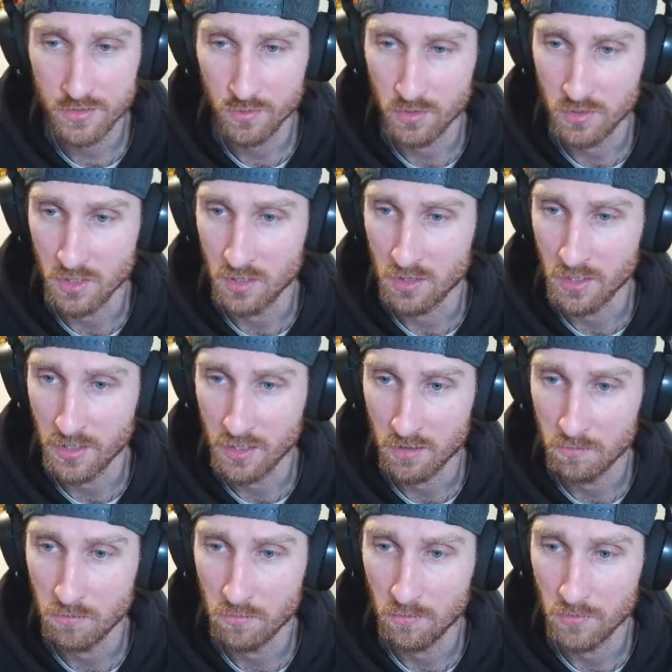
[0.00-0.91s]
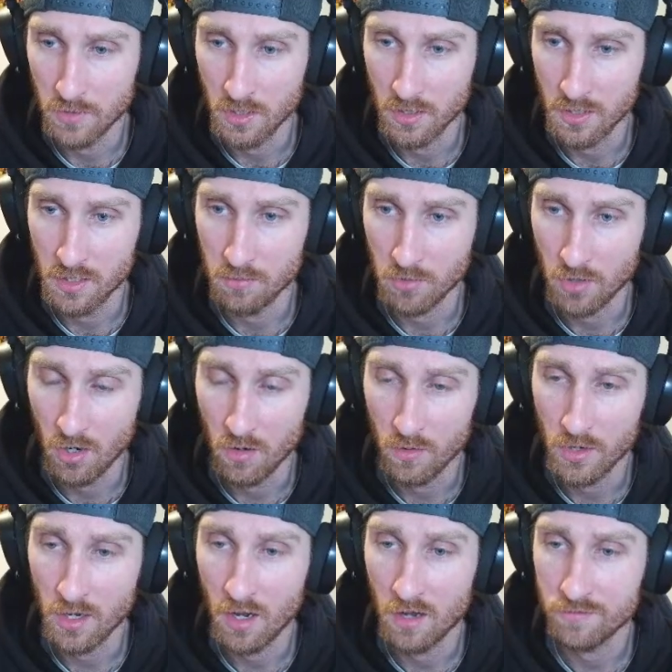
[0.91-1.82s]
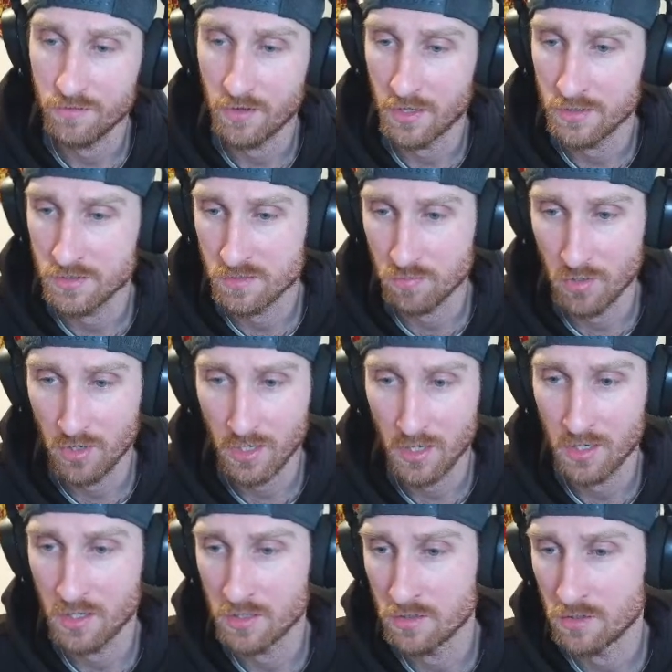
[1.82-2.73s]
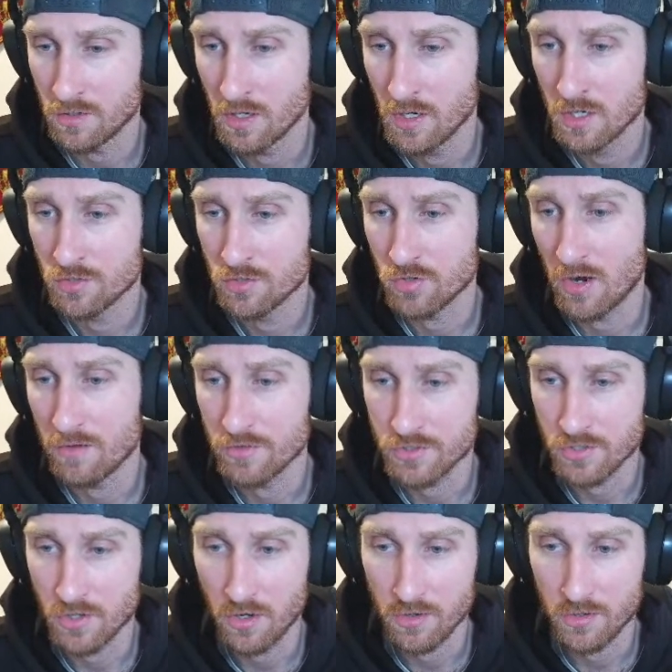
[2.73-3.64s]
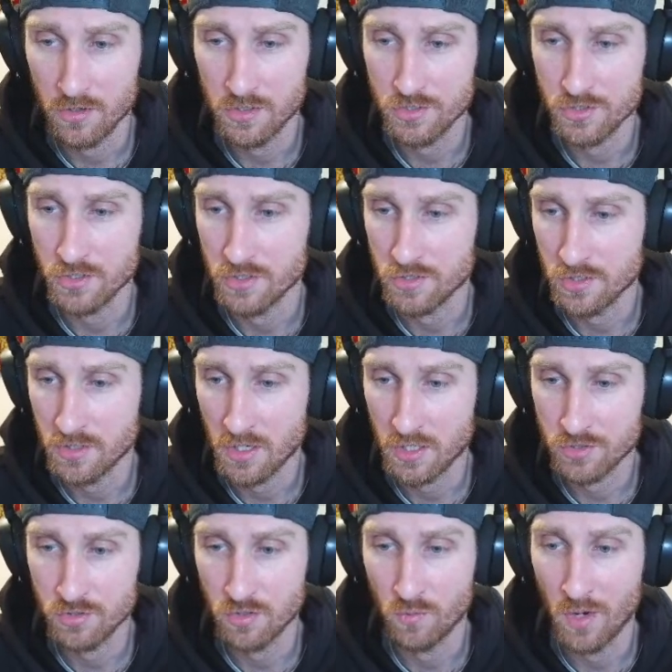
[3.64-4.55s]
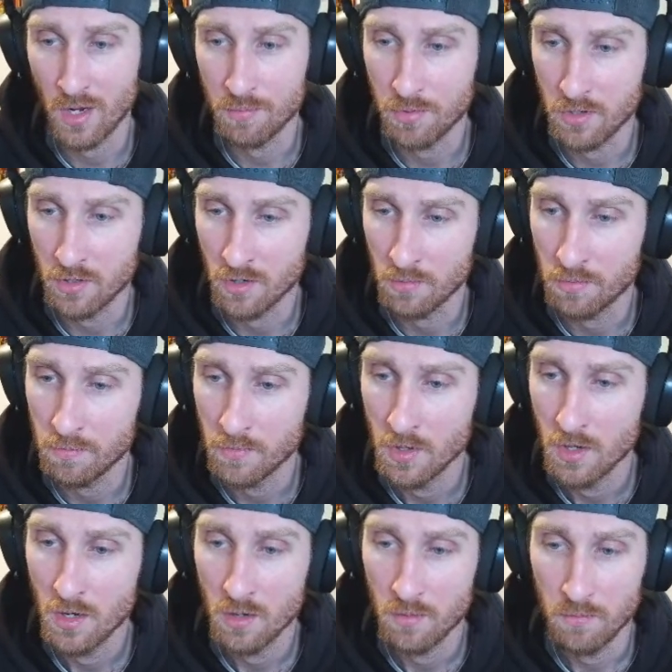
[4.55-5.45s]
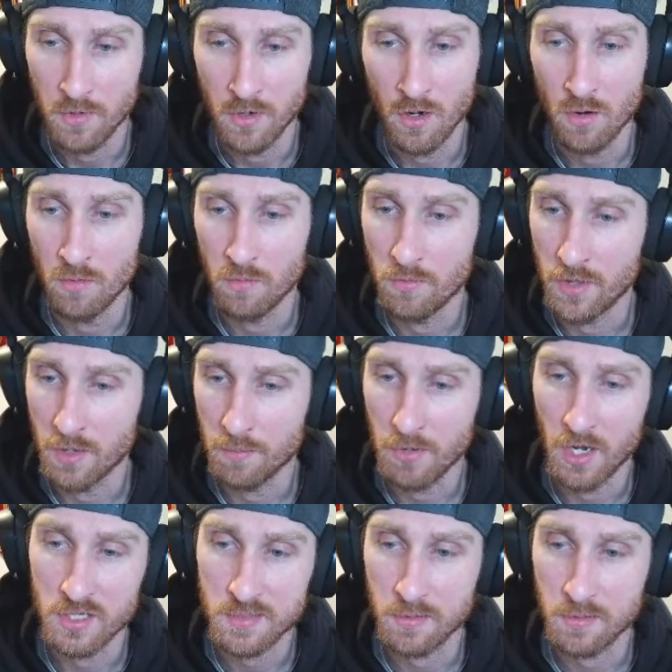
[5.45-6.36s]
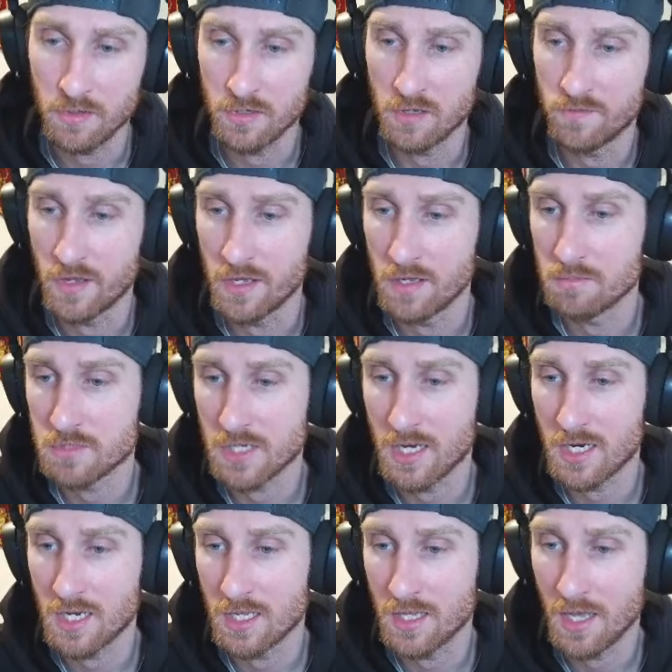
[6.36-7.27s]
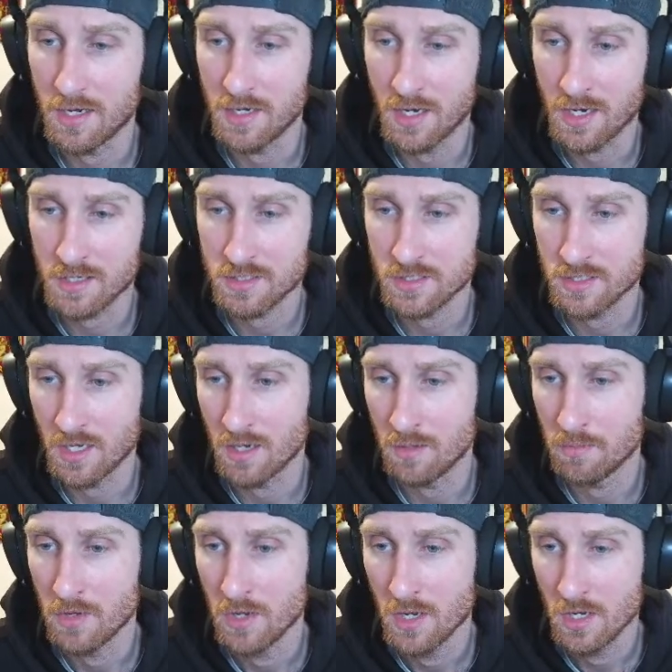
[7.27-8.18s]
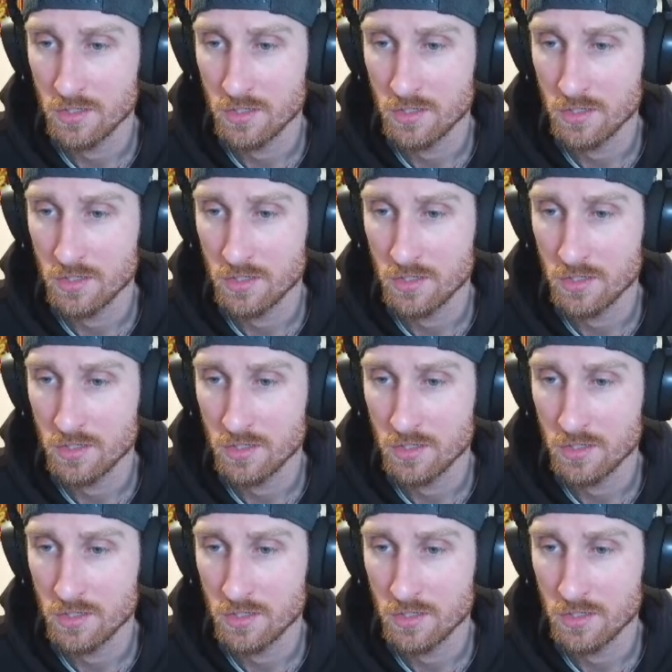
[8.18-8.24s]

with the Liam Cohen offense, bringing in Travis Hunter as just an extra weapon, or the possibility of him taking that next step.